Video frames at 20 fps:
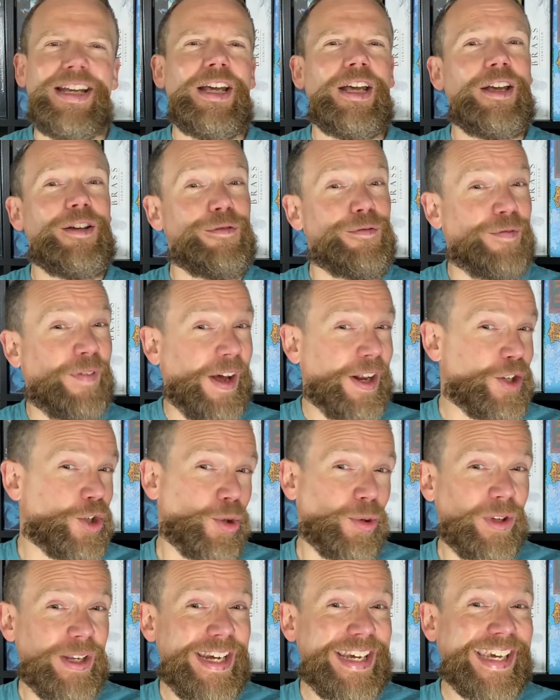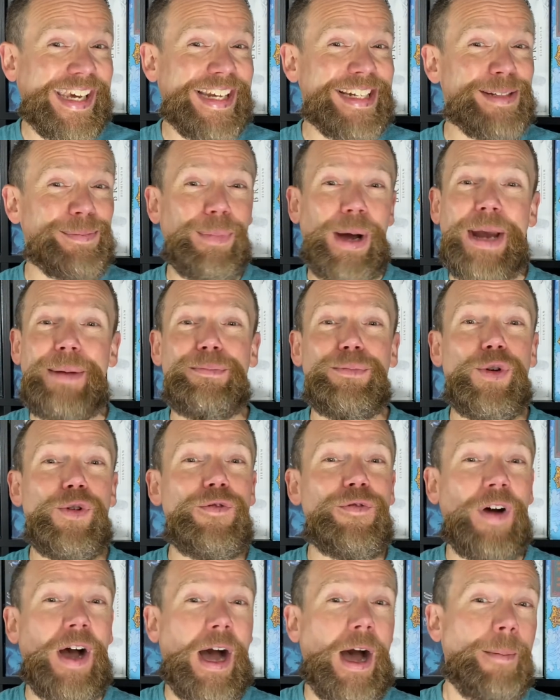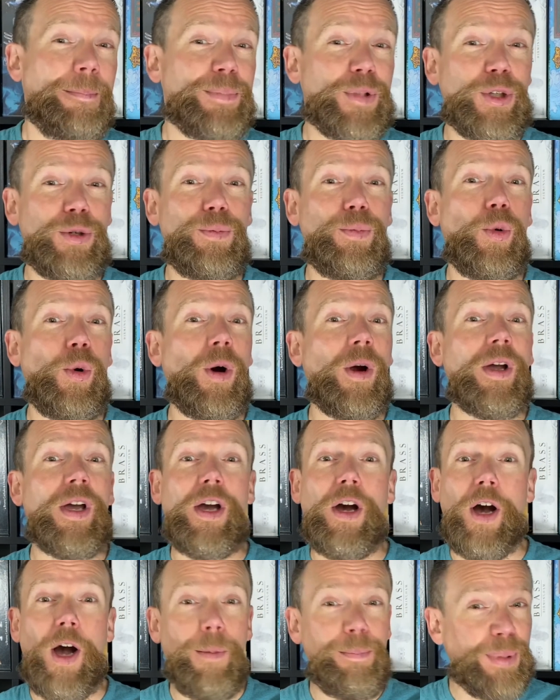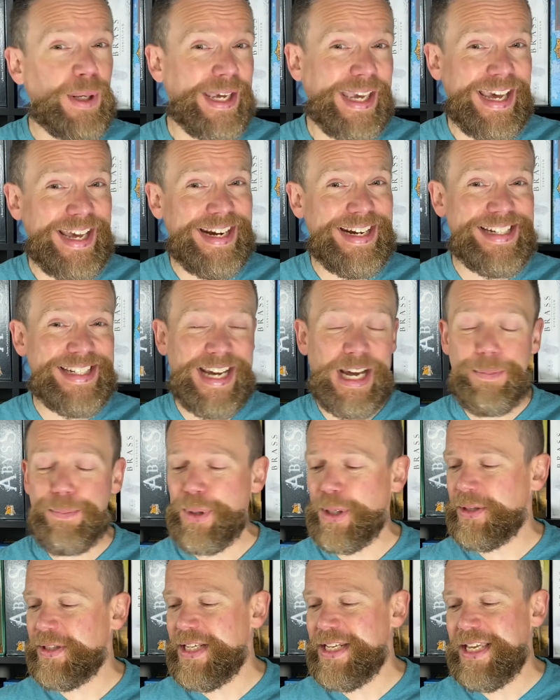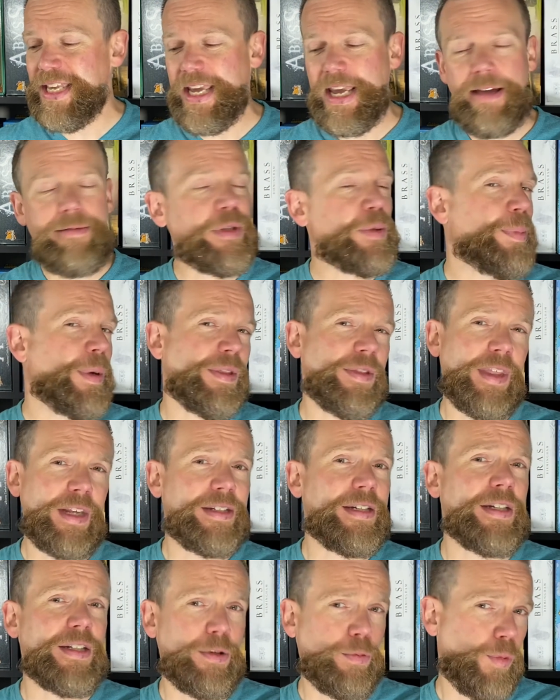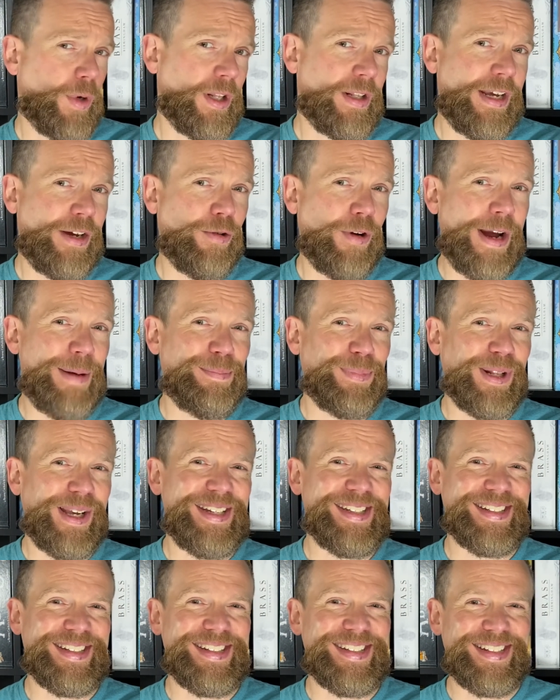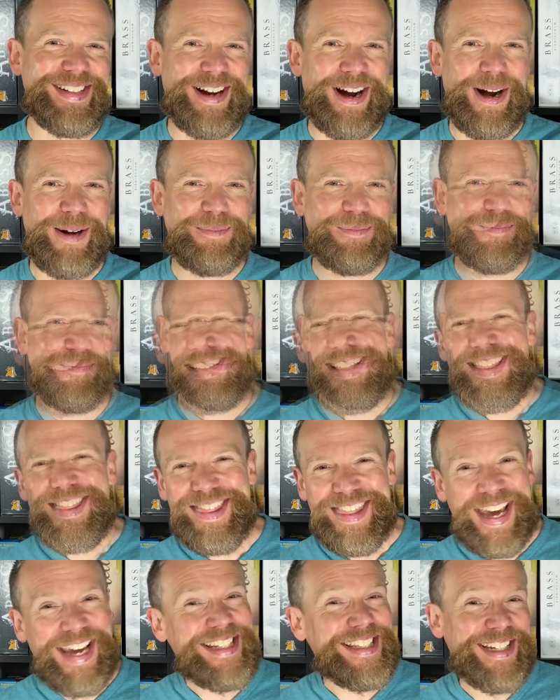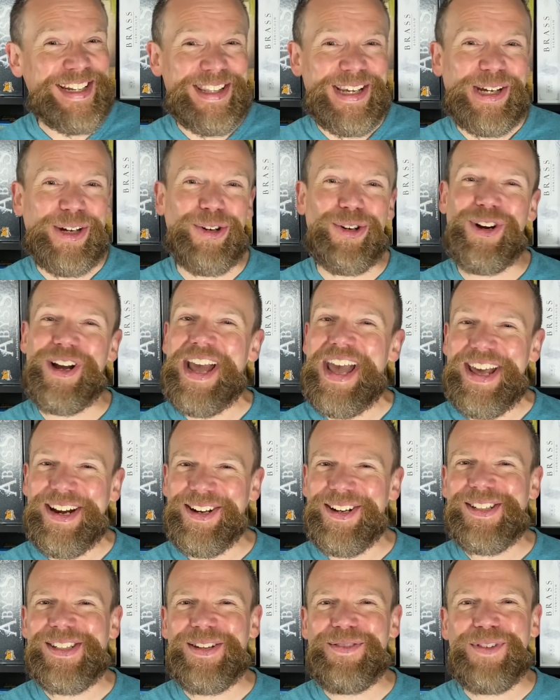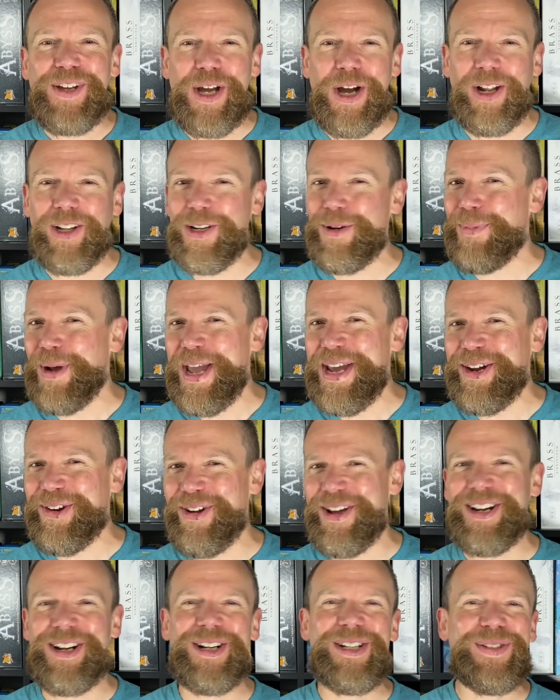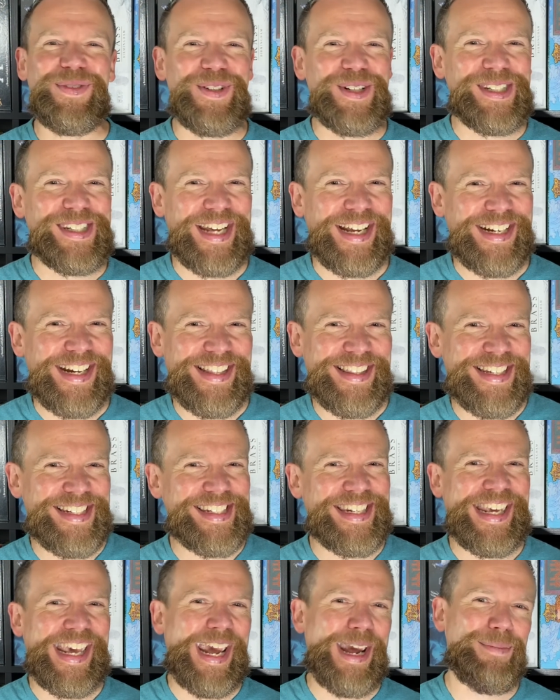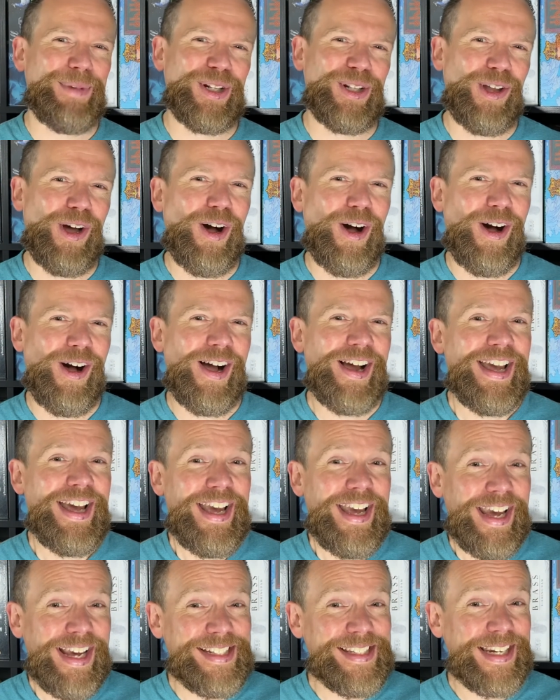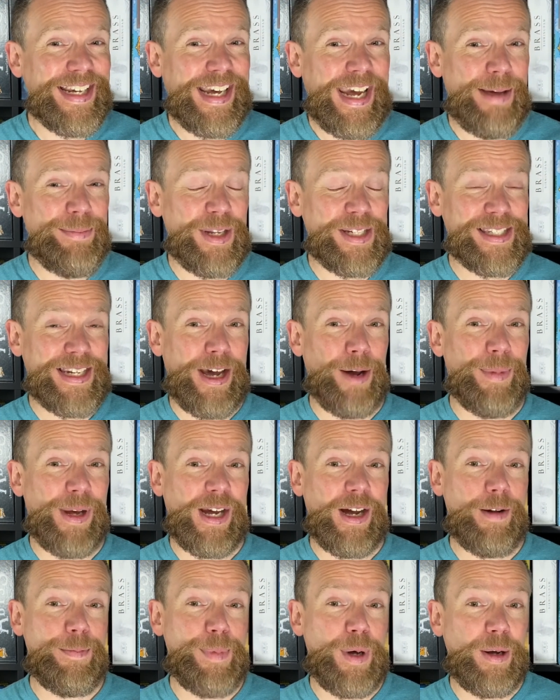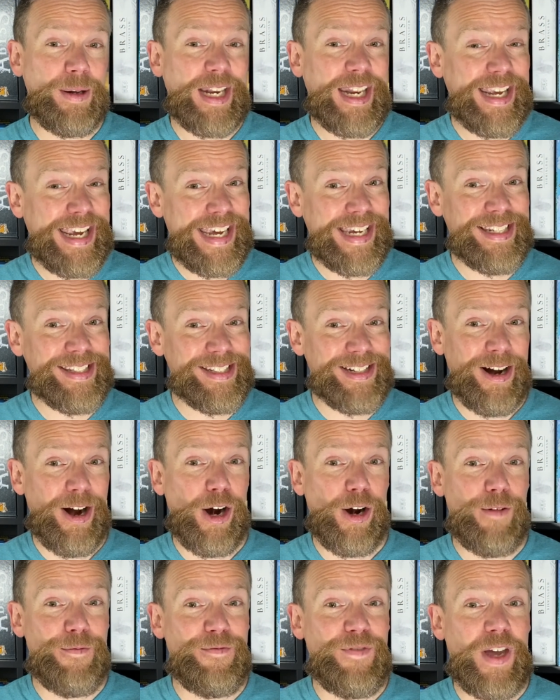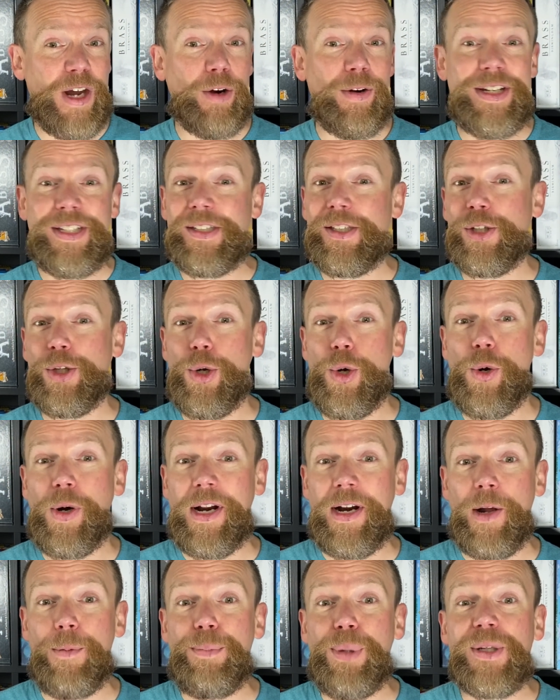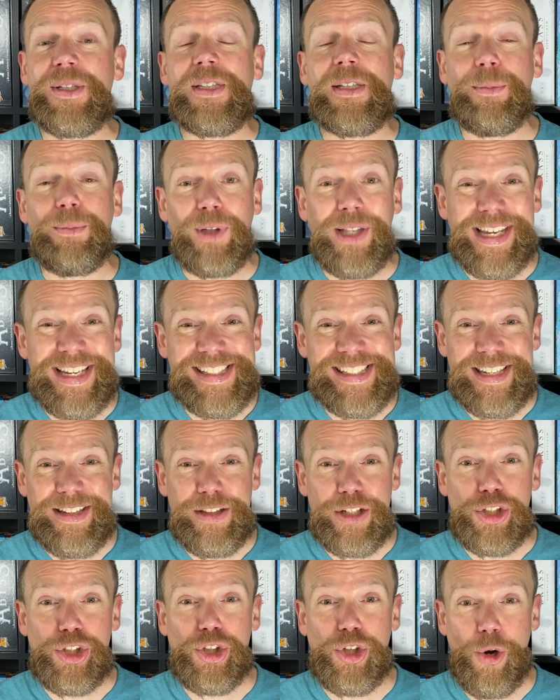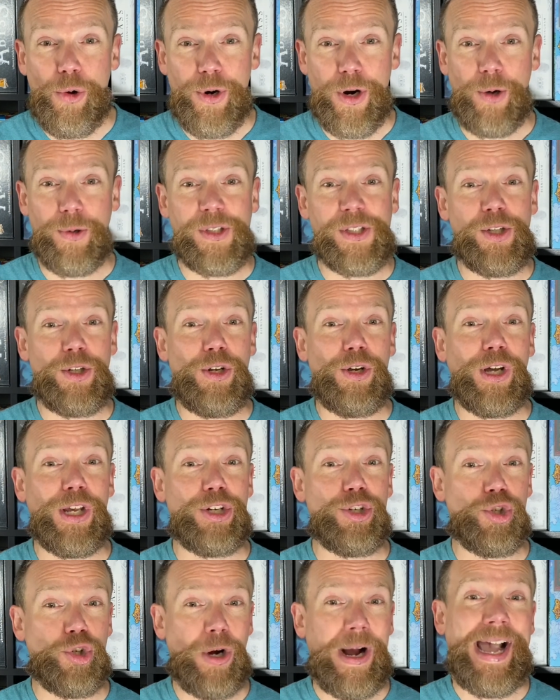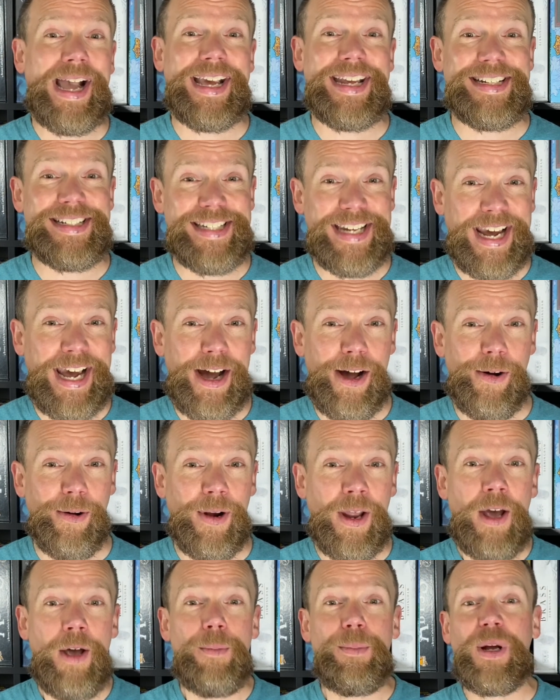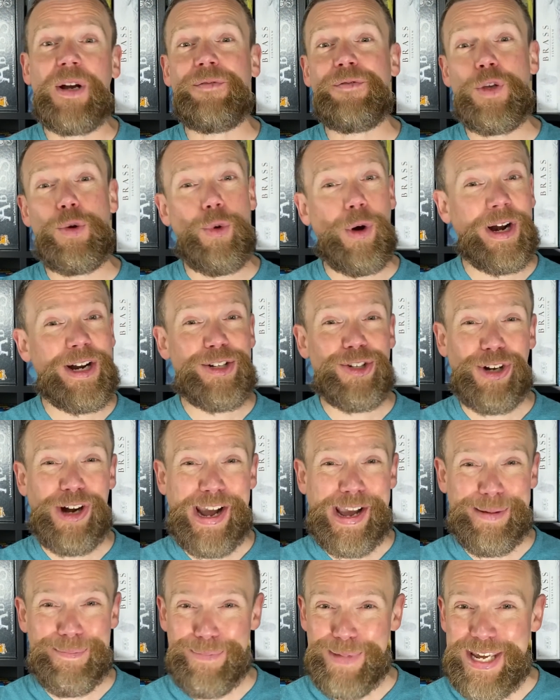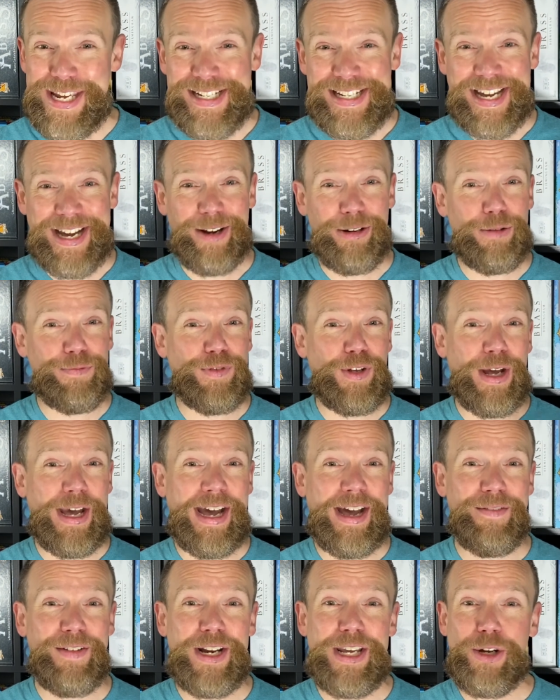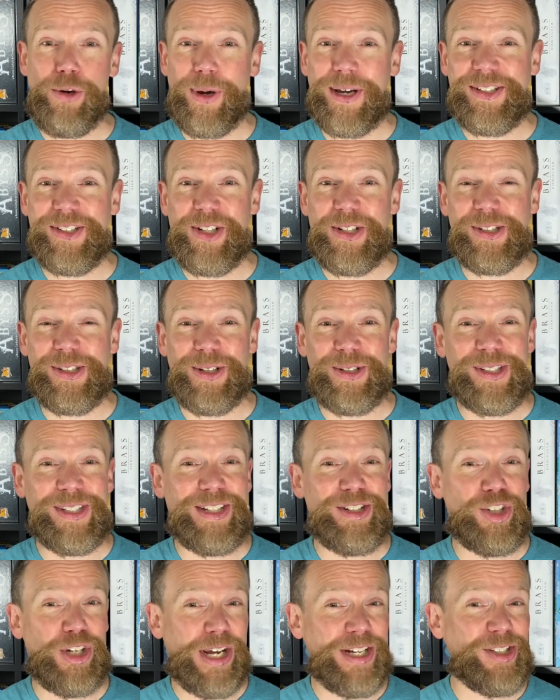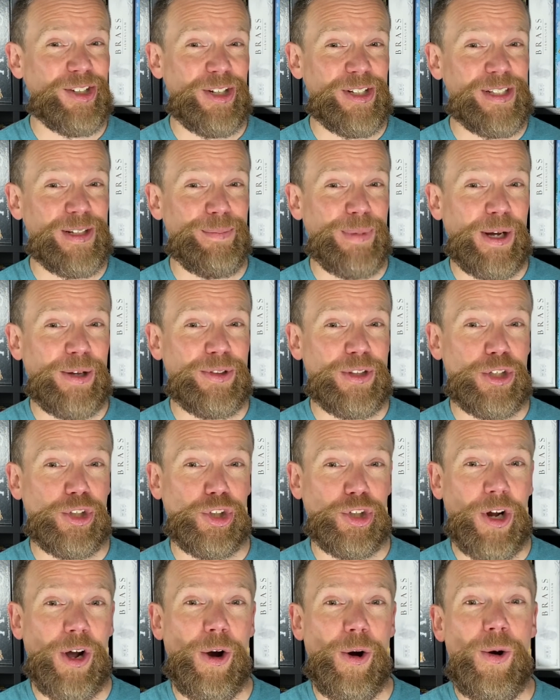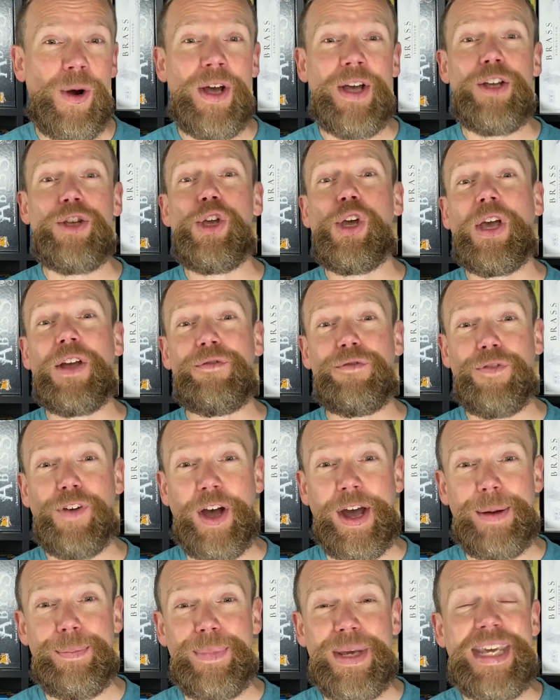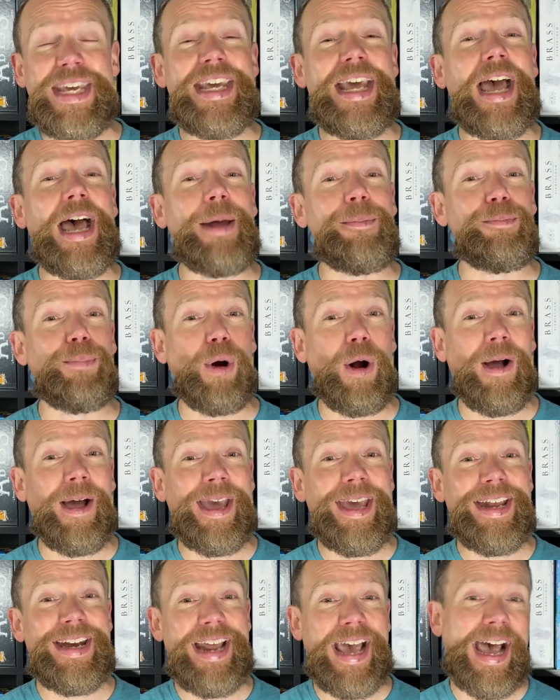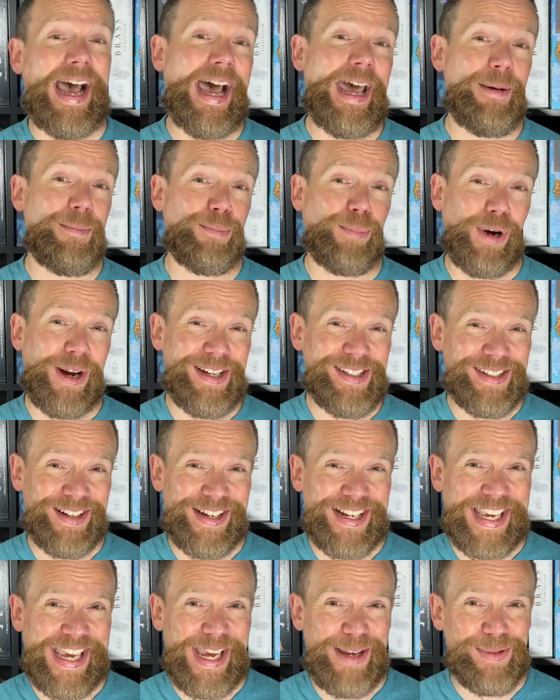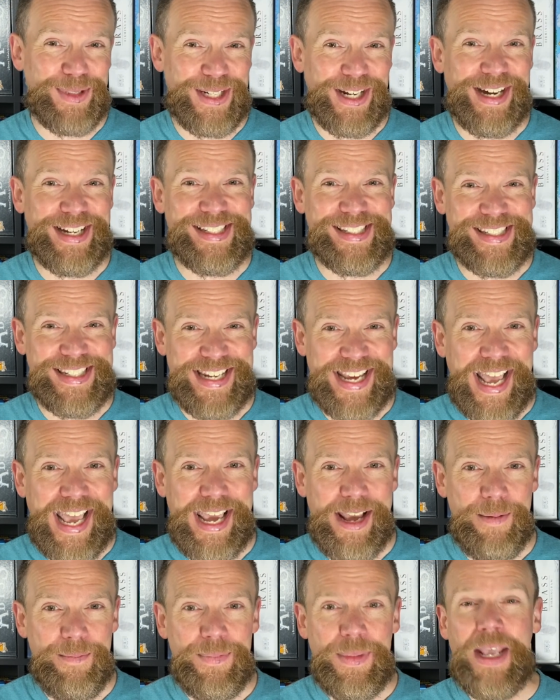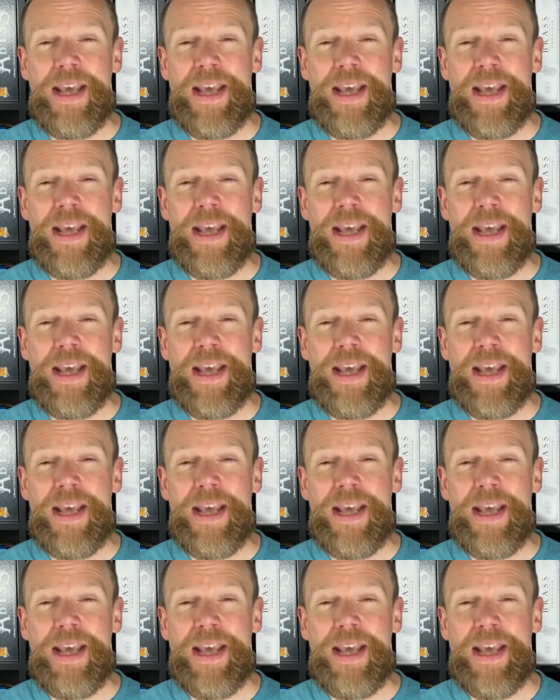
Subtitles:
Eventually, kids might move up to more complicated deck building games, but this is a really great place to start. Thanks to the creators of Colour My Kritters for sending this game along. It's a game that's coming up on Kickstarter very soon, and I'll put some links in the show notes so you can track it down. But if you want to track me down, if you have any questions or suggestions about the show, you can find me at brian@brainsongames.ca.